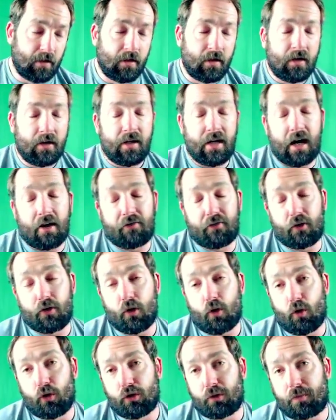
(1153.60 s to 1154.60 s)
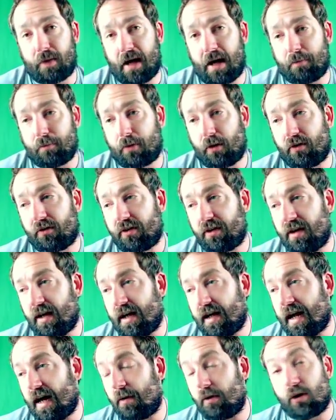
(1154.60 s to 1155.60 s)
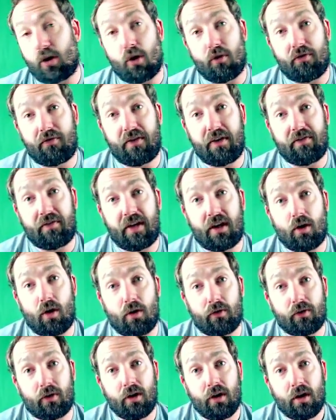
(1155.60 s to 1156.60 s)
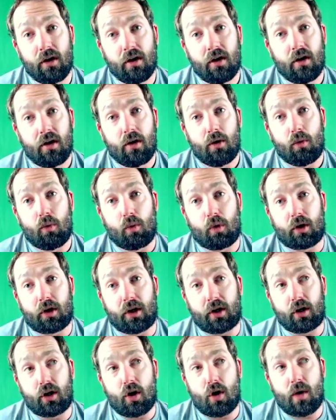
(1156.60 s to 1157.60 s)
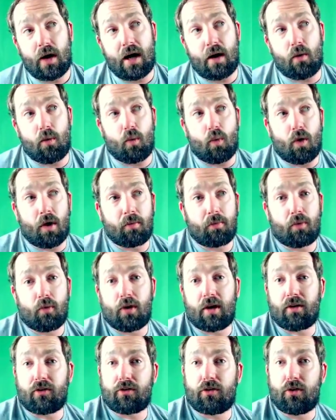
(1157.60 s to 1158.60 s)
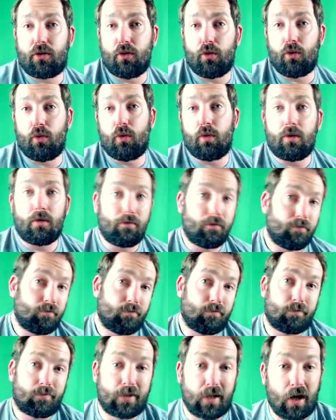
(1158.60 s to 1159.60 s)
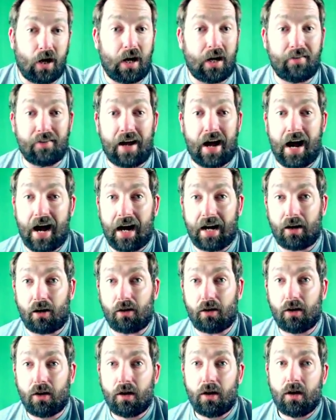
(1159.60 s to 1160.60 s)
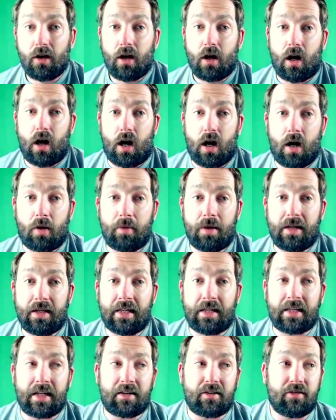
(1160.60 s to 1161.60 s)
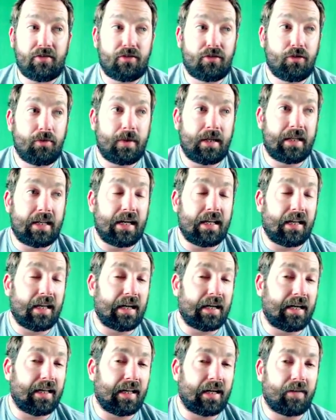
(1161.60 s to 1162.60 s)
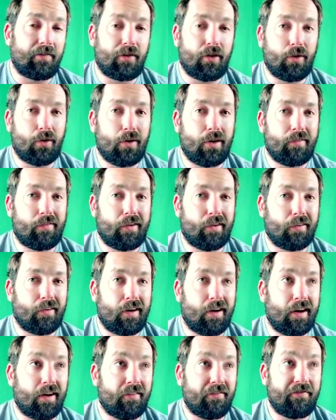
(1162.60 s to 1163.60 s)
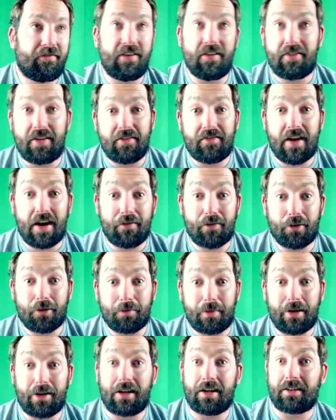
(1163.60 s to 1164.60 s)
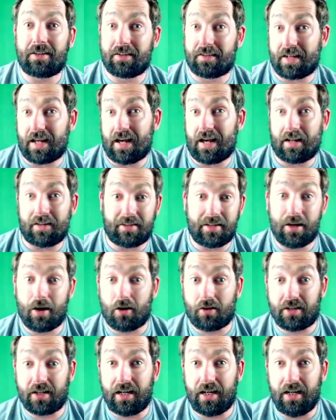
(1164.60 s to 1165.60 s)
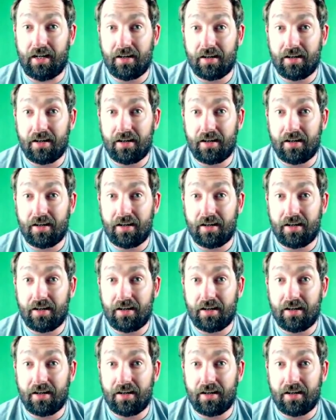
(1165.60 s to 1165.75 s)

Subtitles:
Now, for an older person, and I would go 50 and over, we're going to go at 1.2 to even higher. And then that's assuming that like if you're a 55-year-old male on TRT,